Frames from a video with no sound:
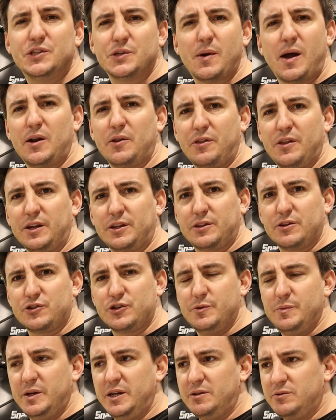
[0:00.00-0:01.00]
so I don't think there
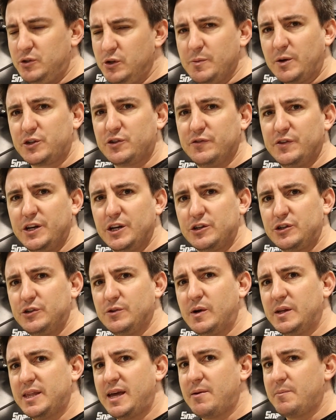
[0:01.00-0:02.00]
should be too much of an
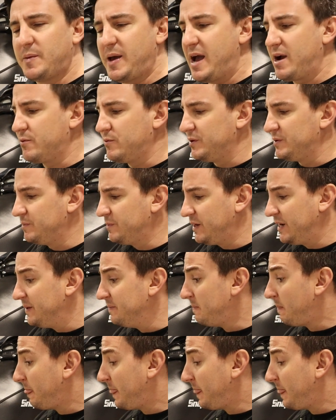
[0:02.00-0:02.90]
issue on that back one. But